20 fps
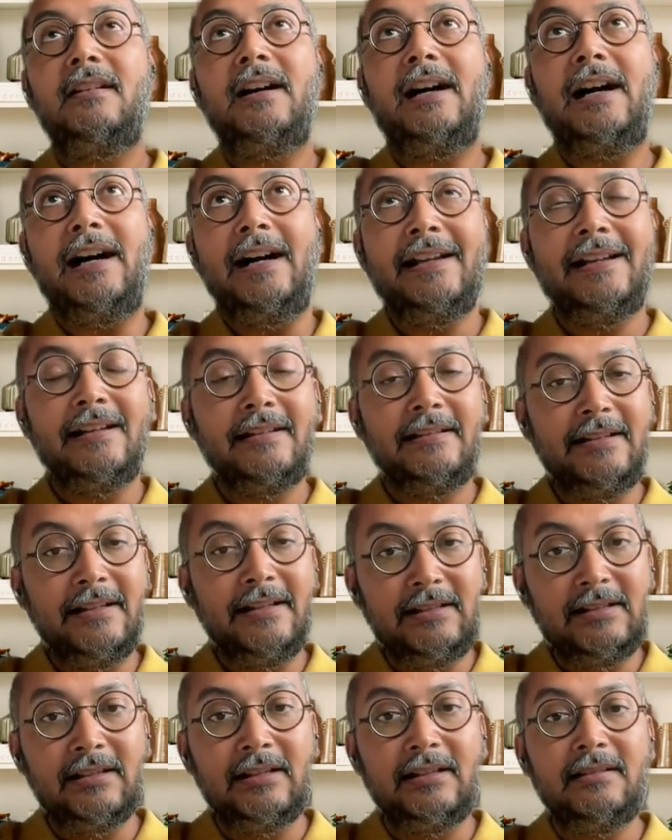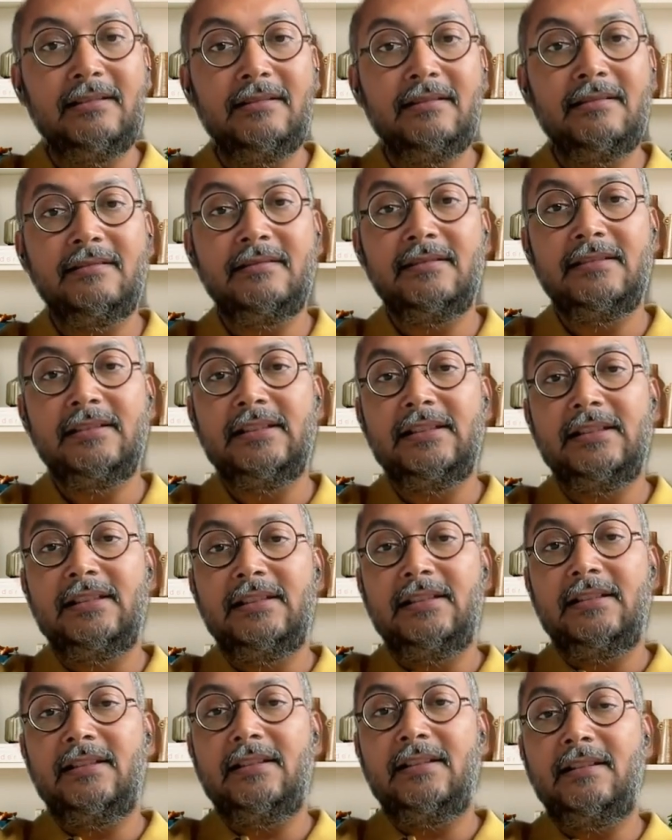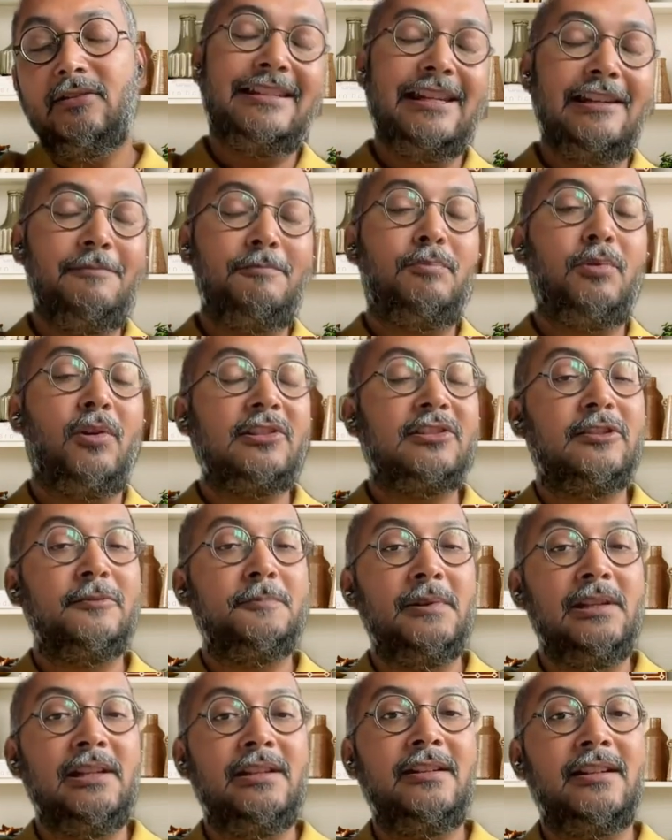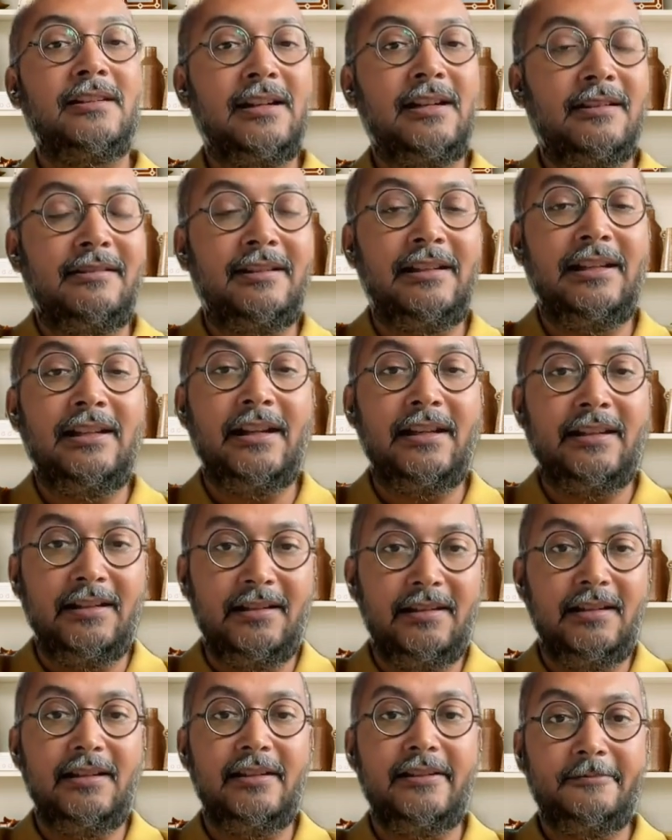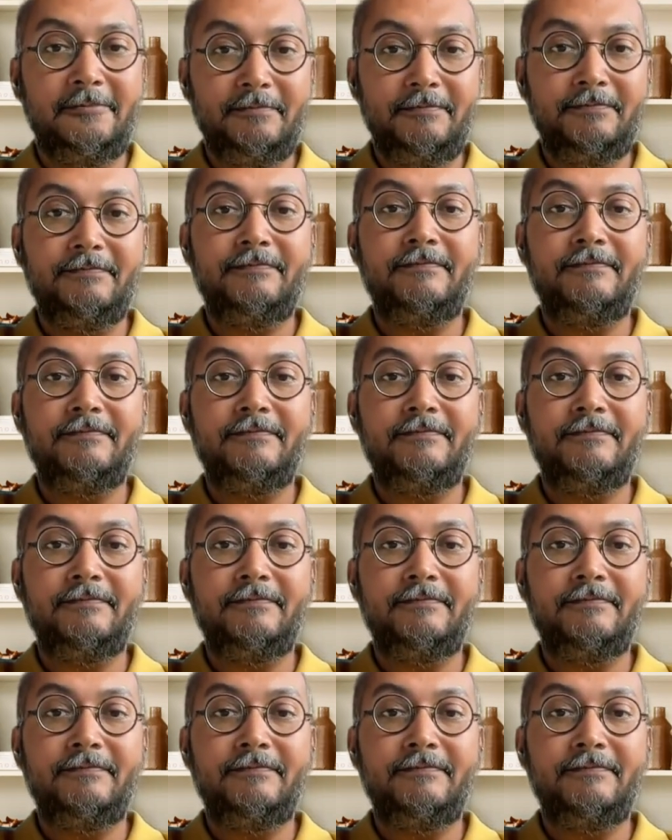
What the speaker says: a higher return is still possible in a country like India,